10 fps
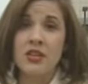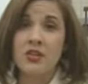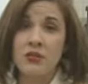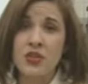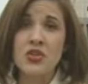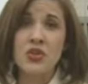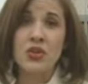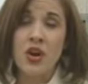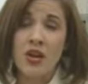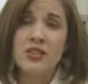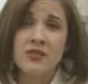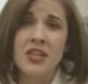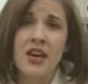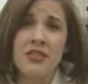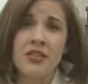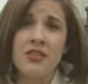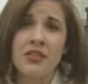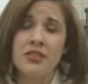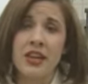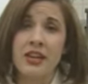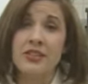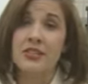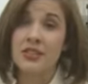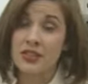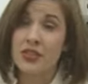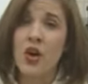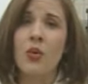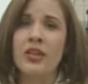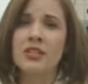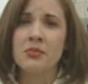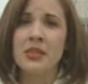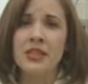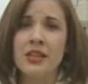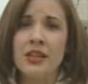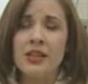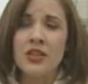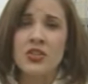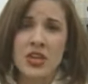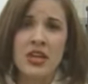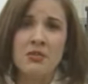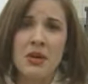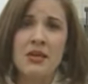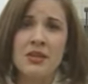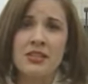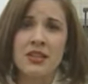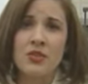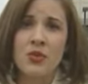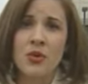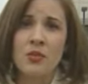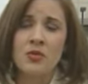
the official cause of death in this case is going to be shaken baby syndrome.